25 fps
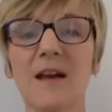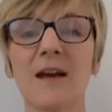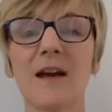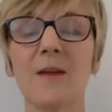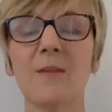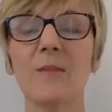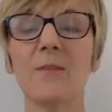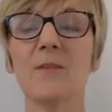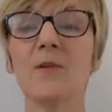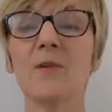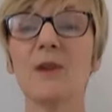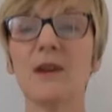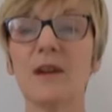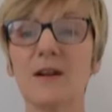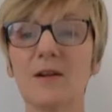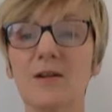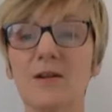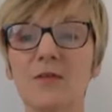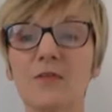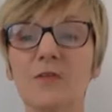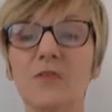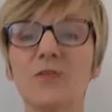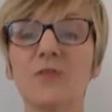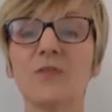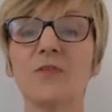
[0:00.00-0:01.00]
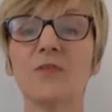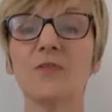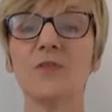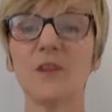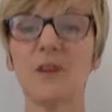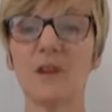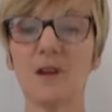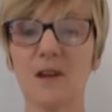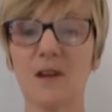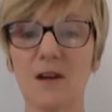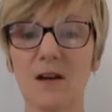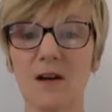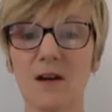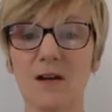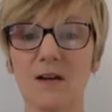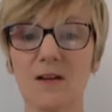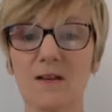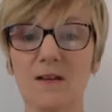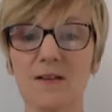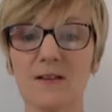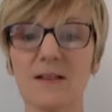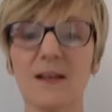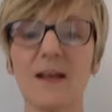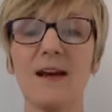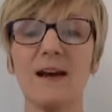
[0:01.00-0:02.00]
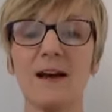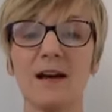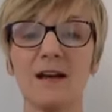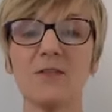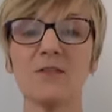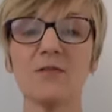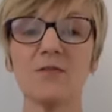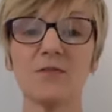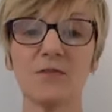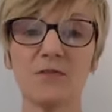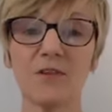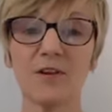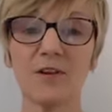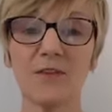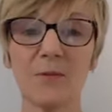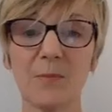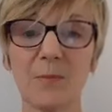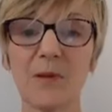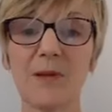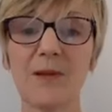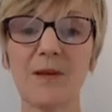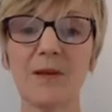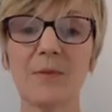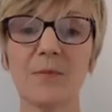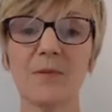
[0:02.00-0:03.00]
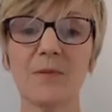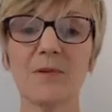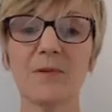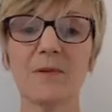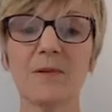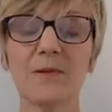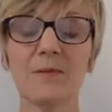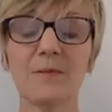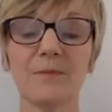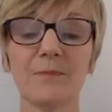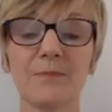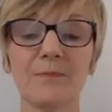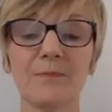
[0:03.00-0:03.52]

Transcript: and more helpful for us and for other people.